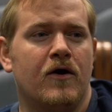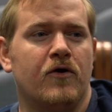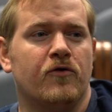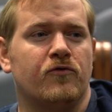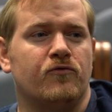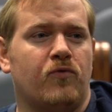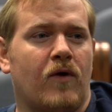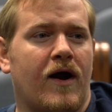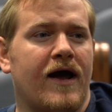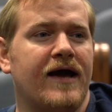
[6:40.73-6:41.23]

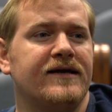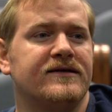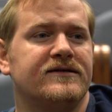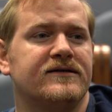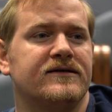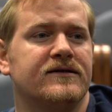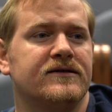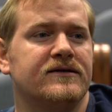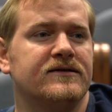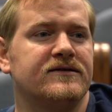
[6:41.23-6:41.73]

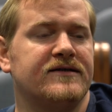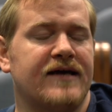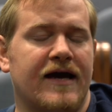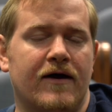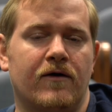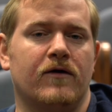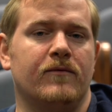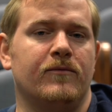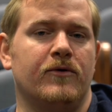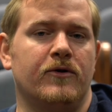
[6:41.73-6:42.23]
Write
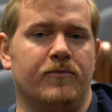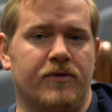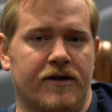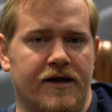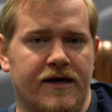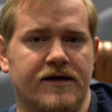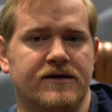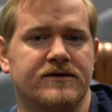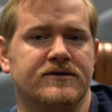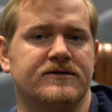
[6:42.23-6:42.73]
terrible
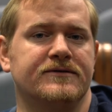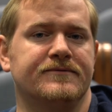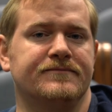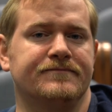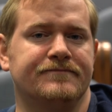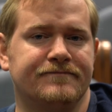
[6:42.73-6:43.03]
plays.